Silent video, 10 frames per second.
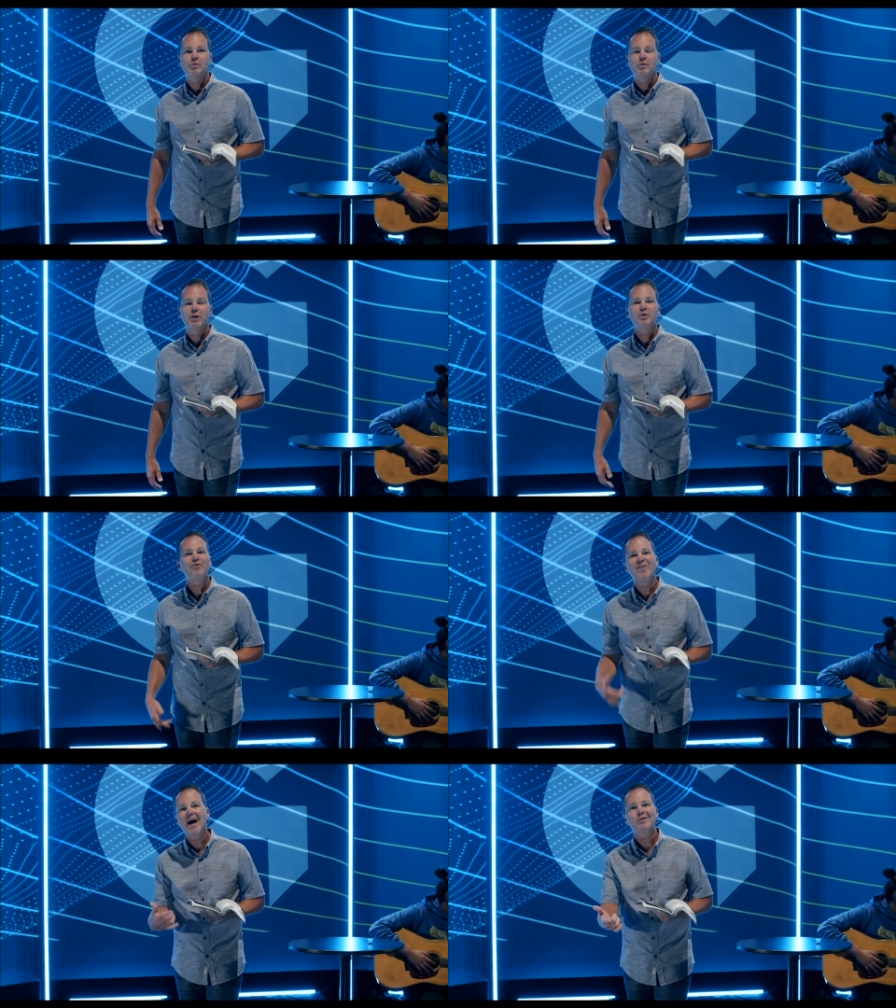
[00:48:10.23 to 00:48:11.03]
And you
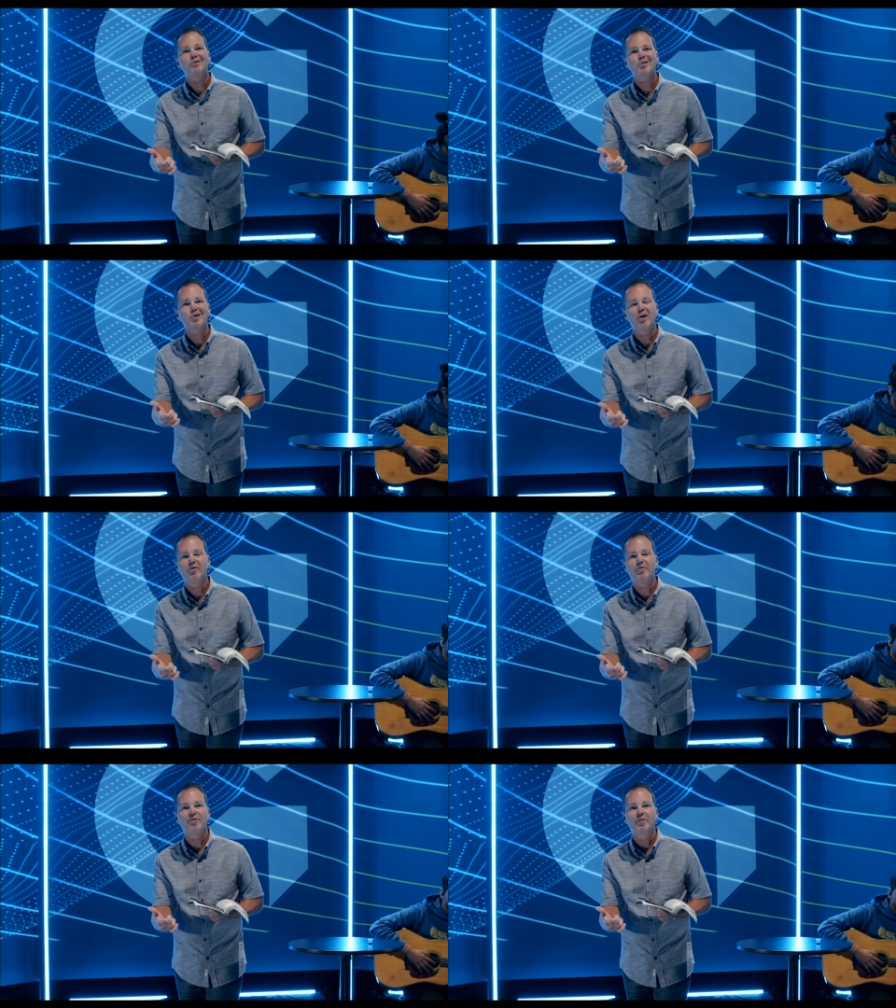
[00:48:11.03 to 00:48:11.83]
find
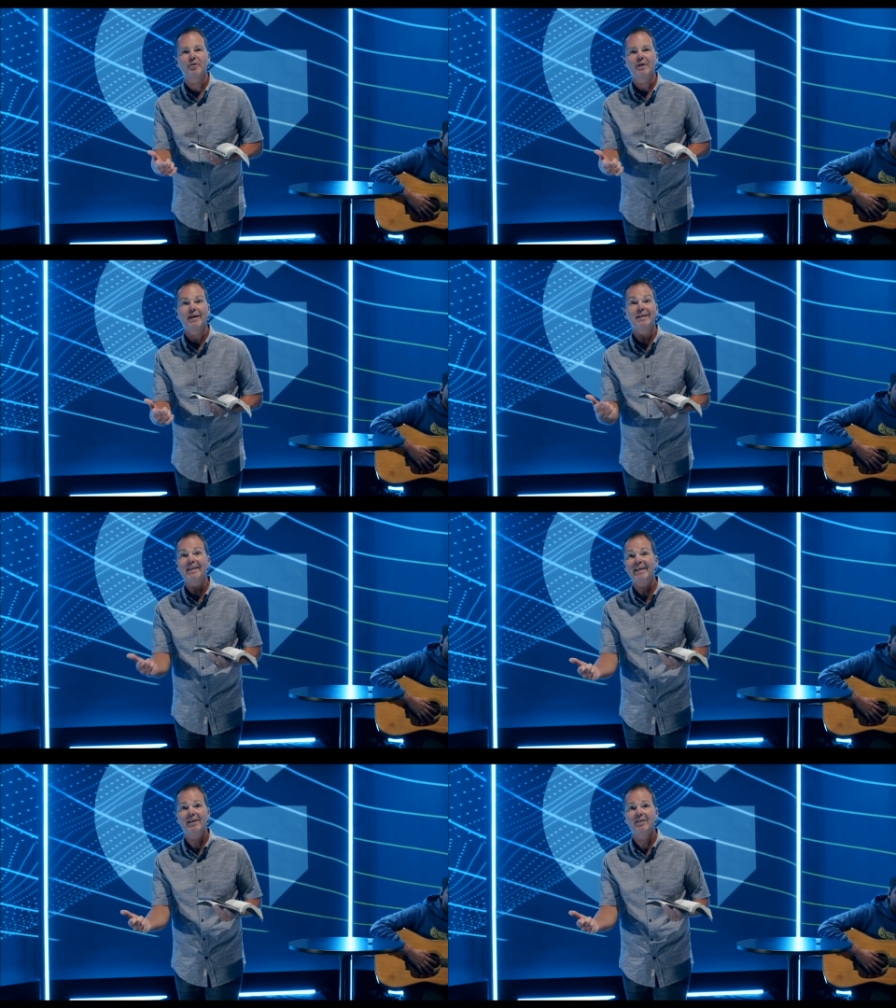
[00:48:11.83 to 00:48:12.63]
yourself in
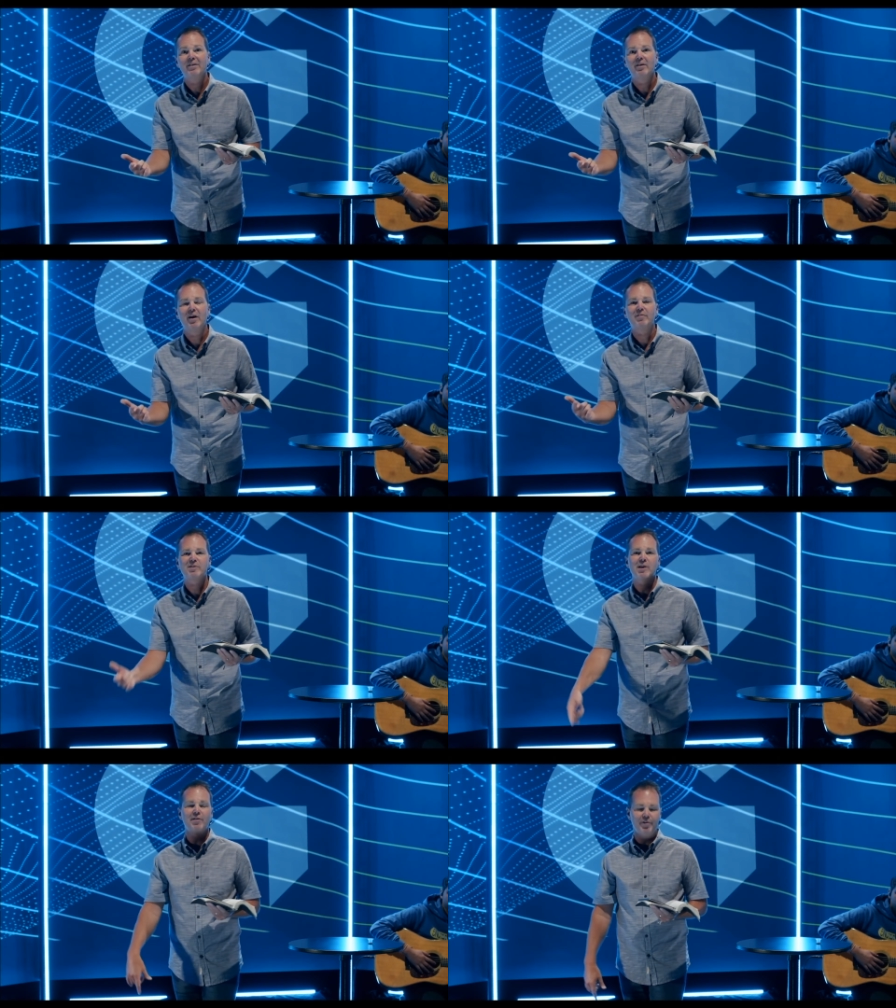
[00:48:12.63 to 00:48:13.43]
need of a
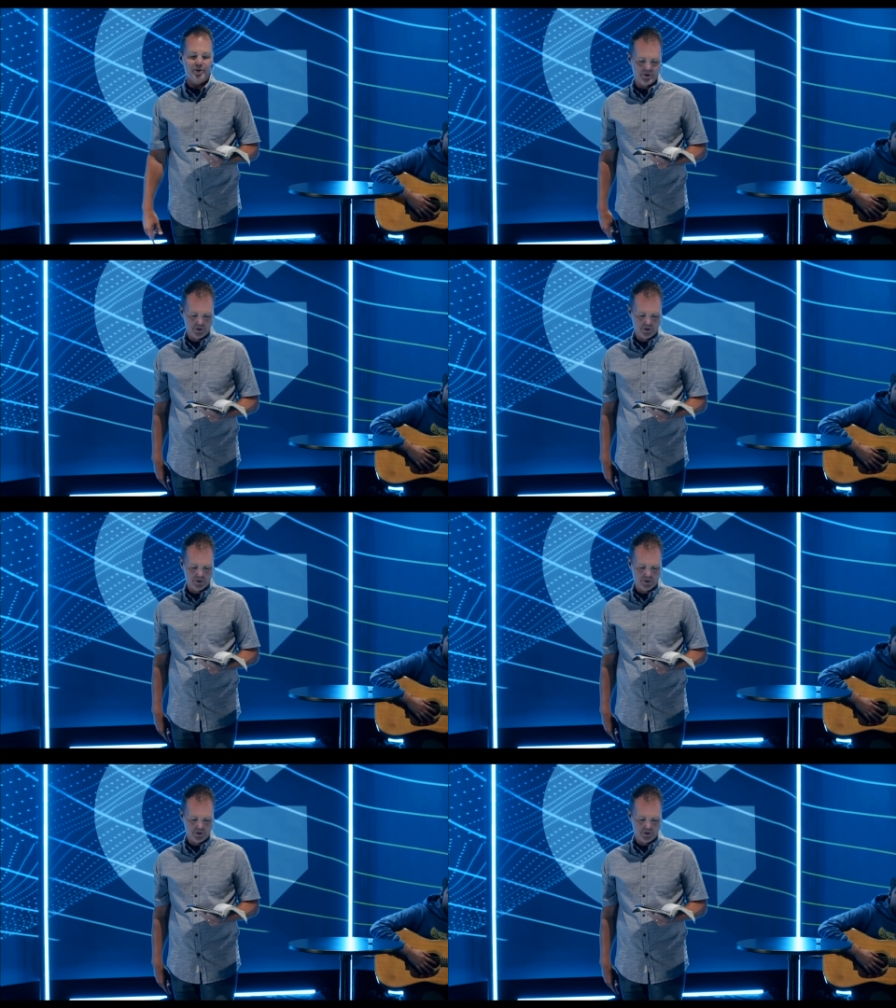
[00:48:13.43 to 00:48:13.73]
Savior.